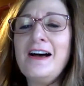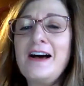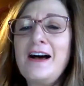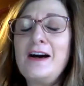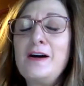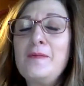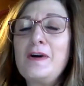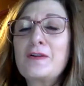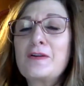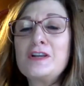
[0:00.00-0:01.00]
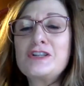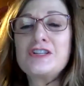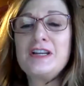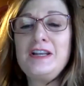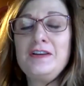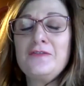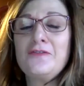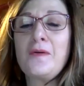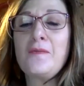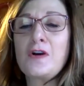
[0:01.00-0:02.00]
A question here
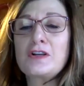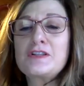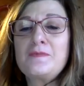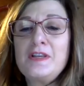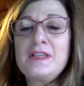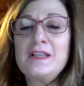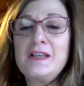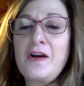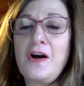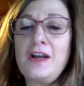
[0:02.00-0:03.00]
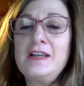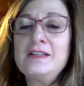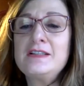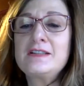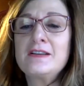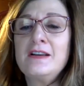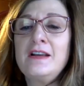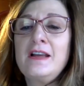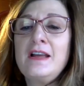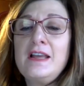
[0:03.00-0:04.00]
from Mark Smith in the audience.
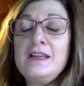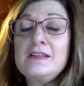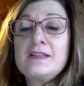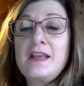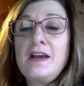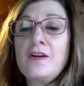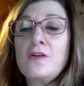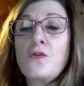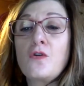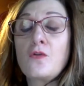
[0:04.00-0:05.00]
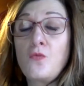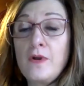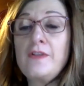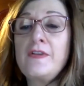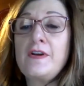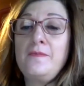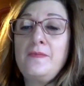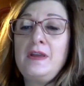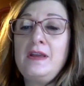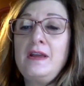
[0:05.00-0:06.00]
Is there or will there
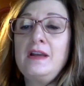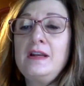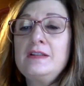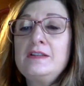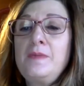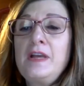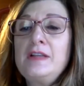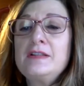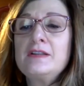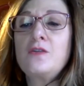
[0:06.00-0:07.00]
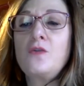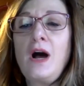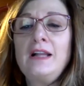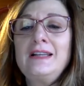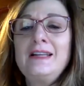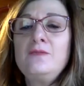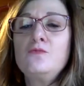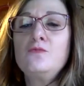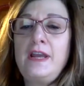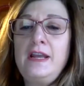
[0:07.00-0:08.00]
be an independent quality
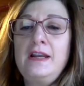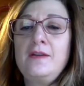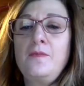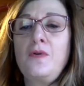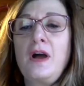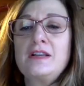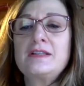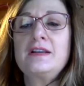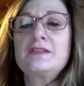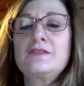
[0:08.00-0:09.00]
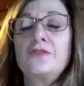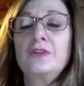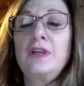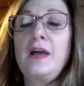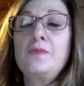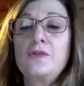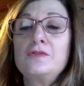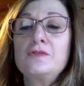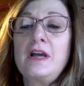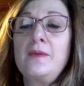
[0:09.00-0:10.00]
rating process for
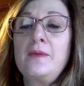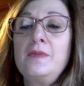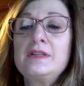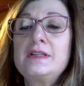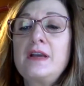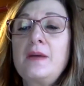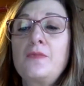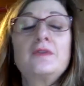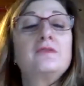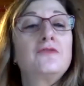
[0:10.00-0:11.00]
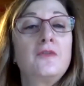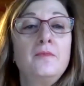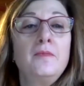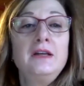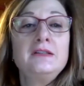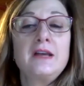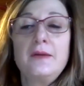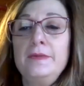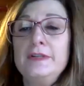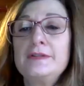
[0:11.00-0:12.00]
lab-grown diamonds separate from mine
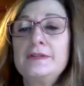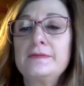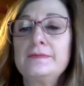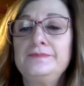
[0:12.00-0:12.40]
diamonds?